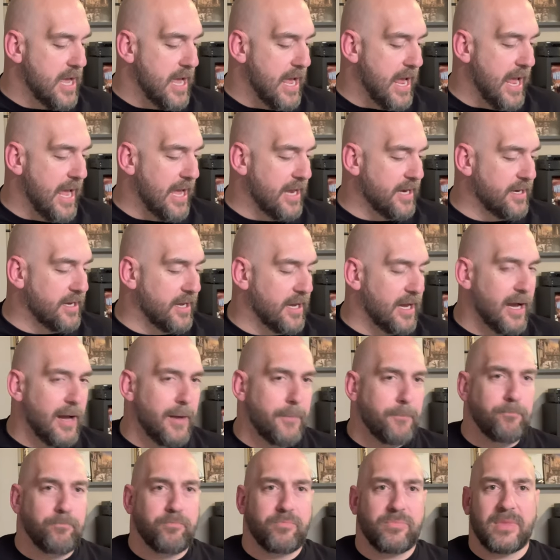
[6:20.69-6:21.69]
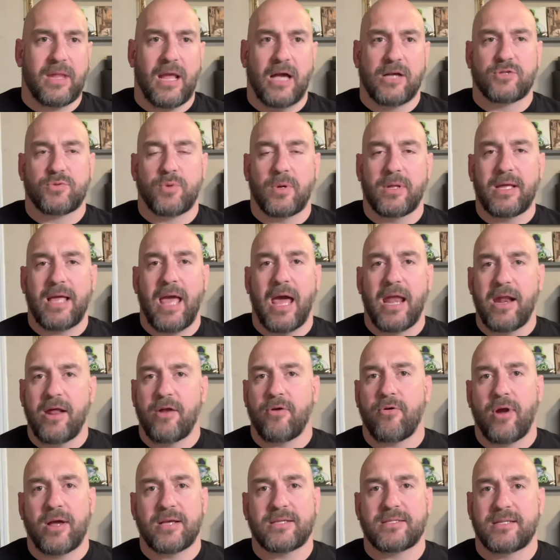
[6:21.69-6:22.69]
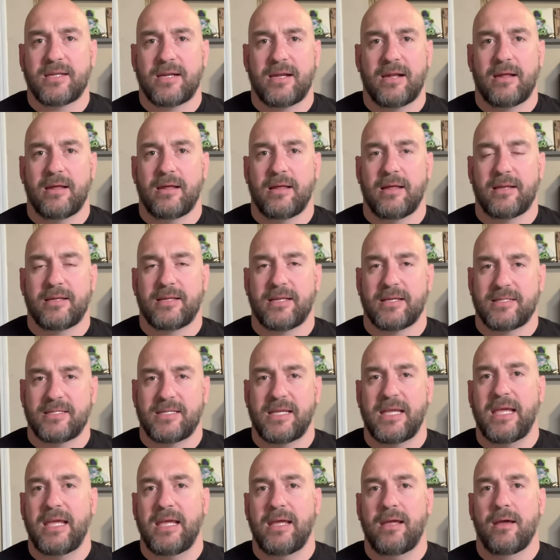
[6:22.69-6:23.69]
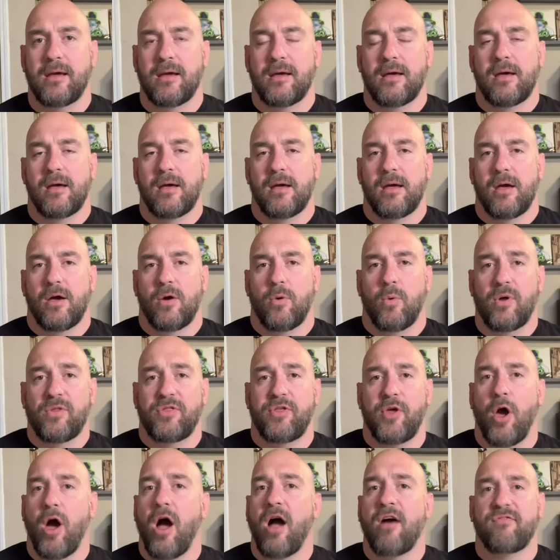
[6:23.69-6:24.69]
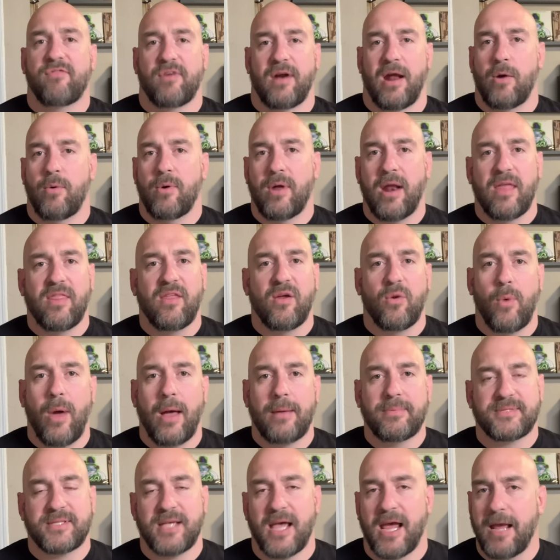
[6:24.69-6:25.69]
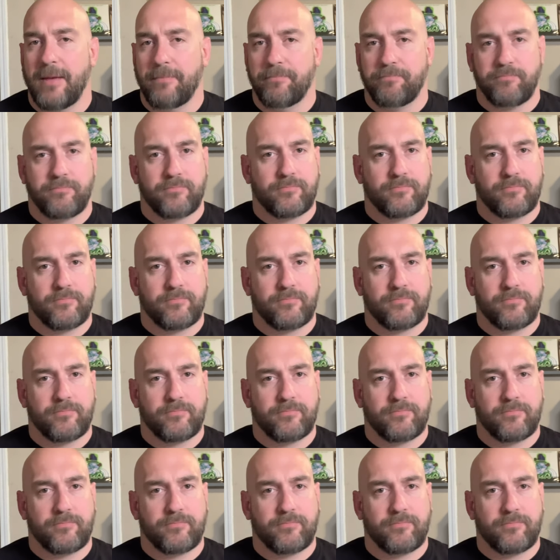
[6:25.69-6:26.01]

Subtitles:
And I was really kind of interested to see what they offered. I went on their website,